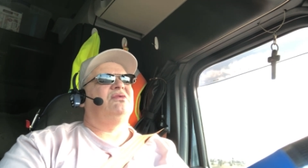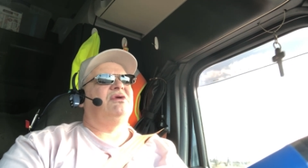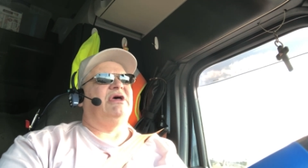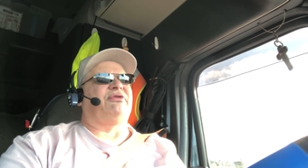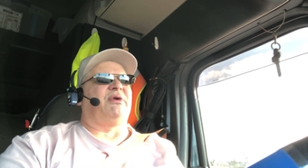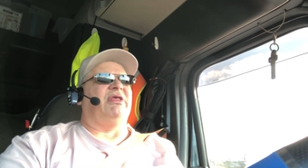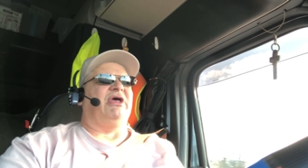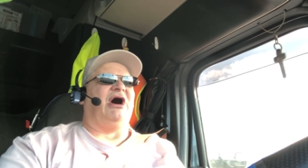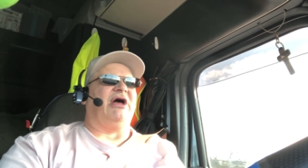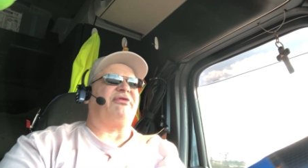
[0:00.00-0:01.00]
is really
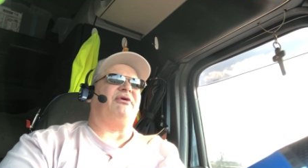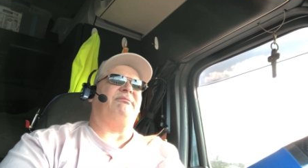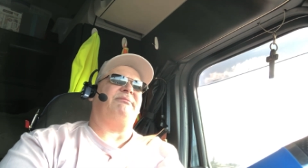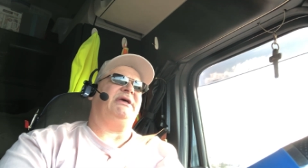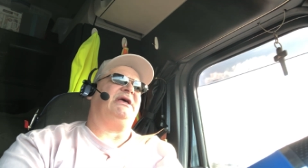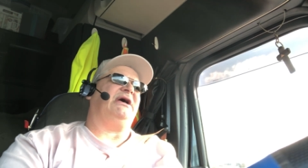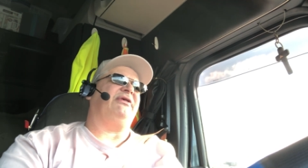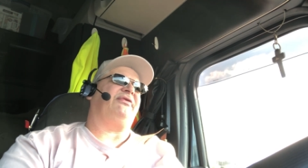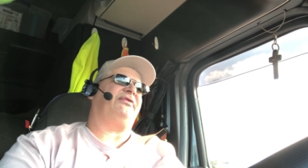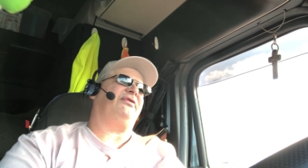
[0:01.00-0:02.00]
awesome
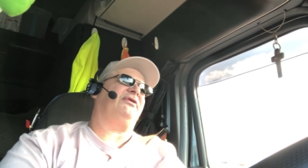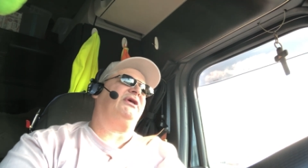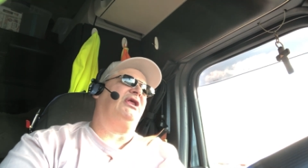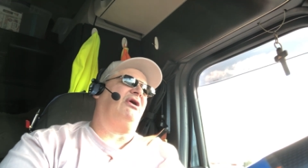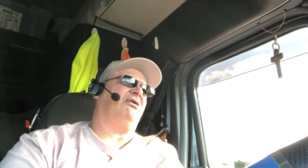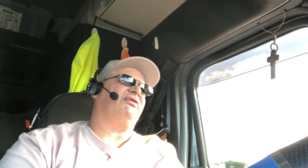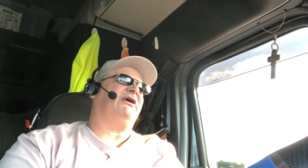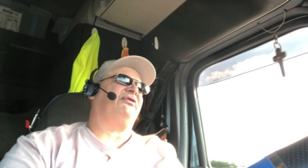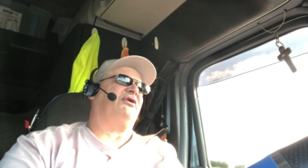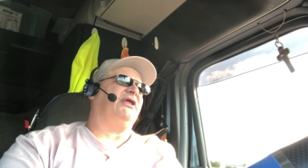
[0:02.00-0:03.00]
because, you know,
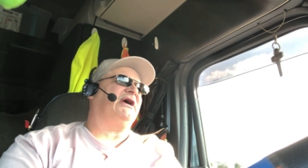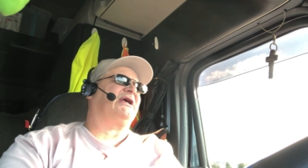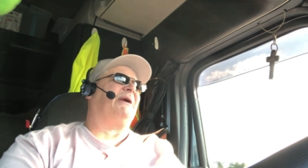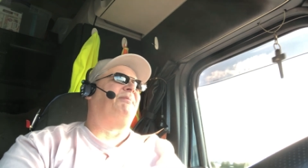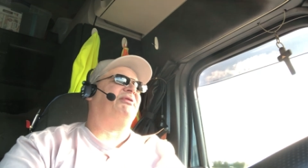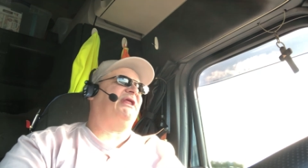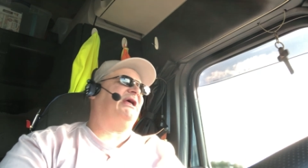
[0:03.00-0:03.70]
there's only a couple that